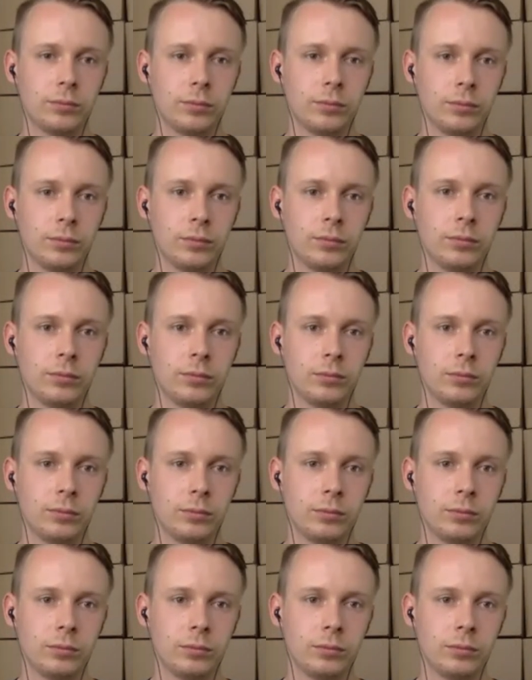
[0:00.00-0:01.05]

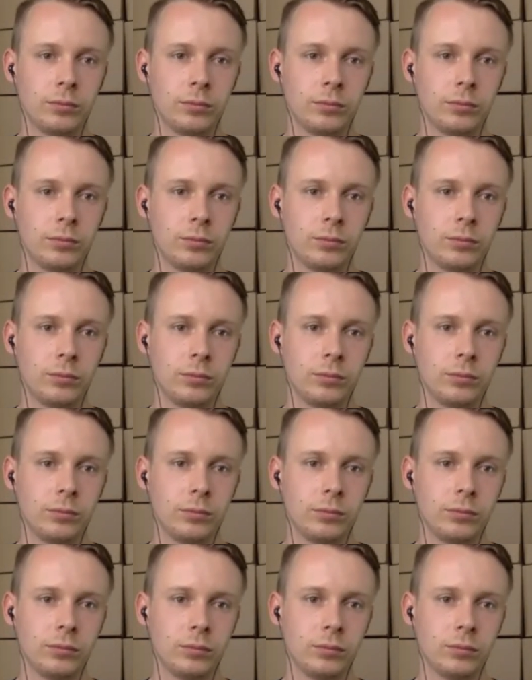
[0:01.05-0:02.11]

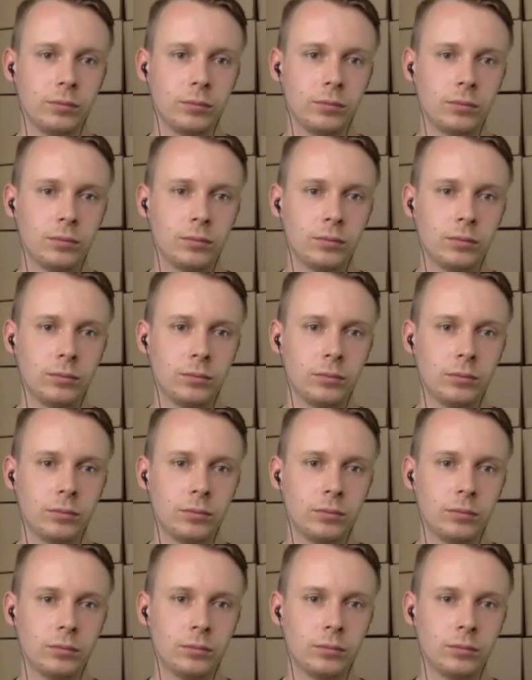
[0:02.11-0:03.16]

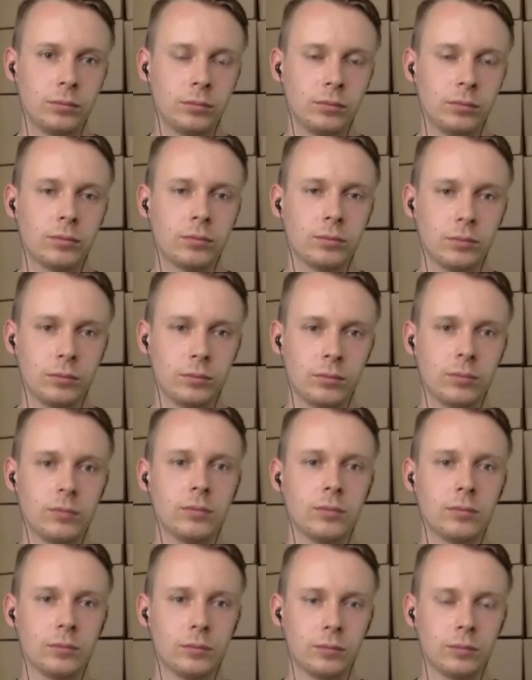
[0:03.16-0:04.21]

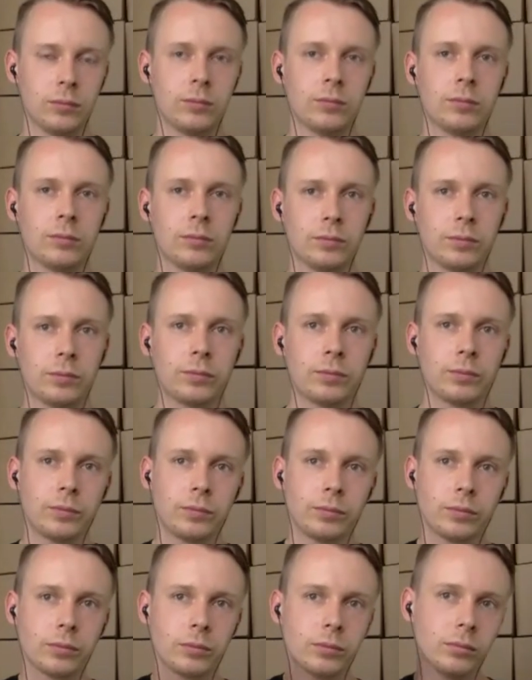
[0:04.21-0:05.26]

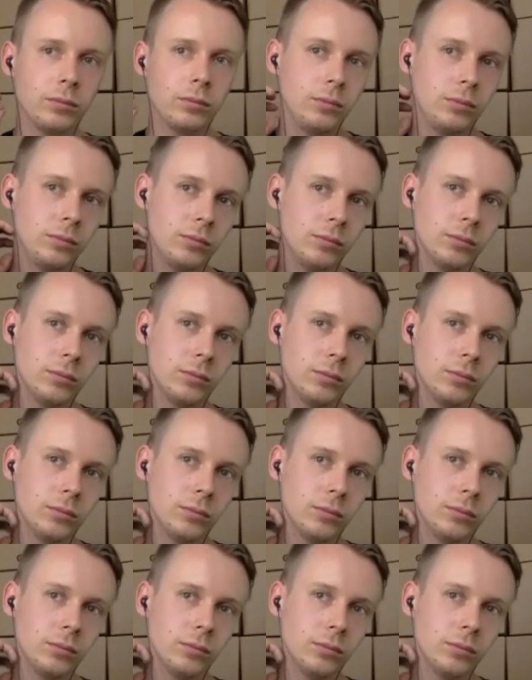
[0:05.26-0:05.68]
The person shown says nothing.